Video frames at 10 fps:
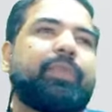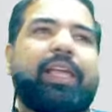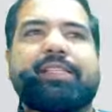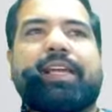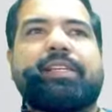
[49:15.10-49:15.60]

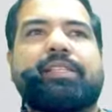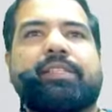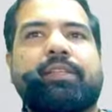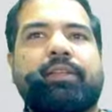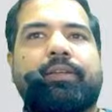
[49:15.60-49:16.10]
Next,
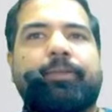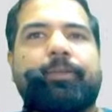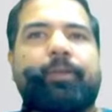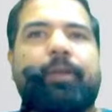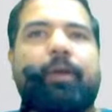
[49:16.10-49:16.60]
guys,
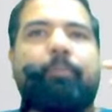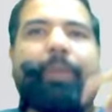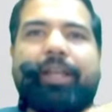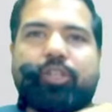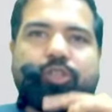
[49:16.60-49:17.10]

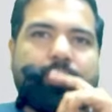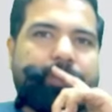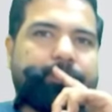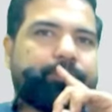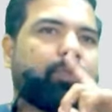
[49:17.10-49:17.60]
minor
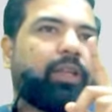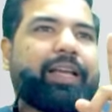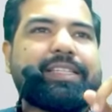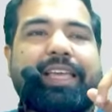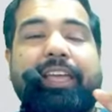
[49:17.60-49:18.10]
children.
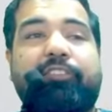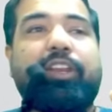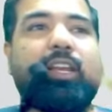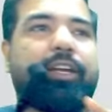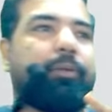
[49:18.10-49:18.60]
Guys,
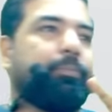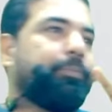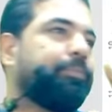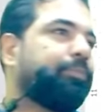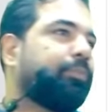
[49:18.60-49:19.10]
every income
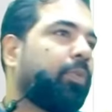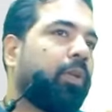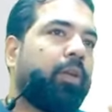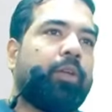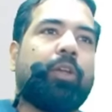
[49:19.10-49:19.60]

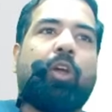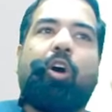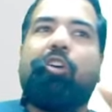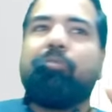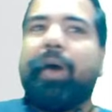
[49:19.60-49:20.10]

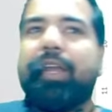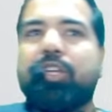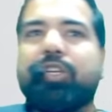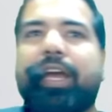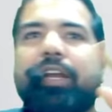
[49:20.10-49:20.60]
of
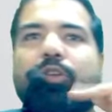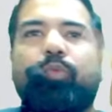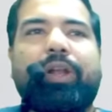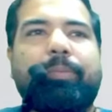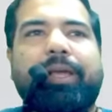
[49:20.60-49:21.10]
minor child
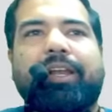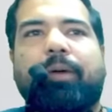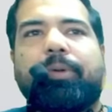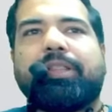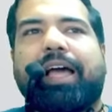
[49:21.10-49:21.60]
will be
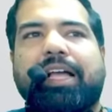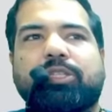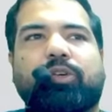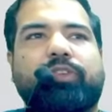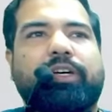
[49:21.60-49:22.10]
clubbed in the
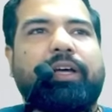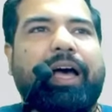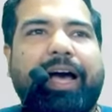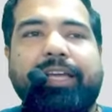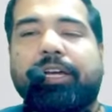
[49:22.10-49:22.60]
hands of the
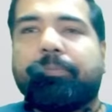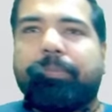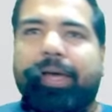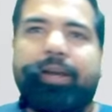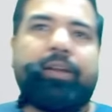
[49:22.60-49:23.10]
higher
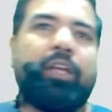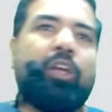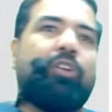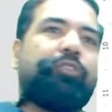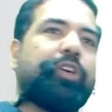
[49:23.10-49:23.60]
parent.
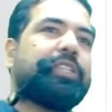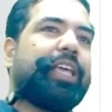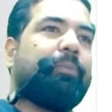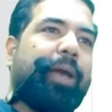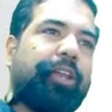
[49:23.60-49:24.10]
First,
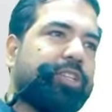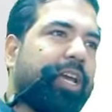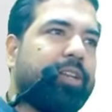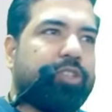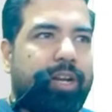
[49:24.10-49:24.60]
can minor
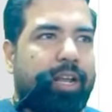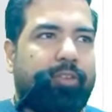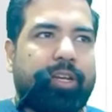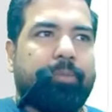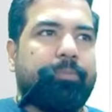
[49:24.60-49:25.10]
child children have
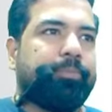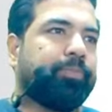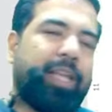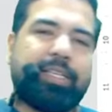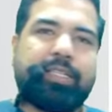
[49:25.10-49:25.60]
income?
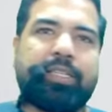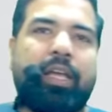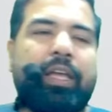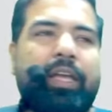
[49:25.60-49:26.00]
Yes.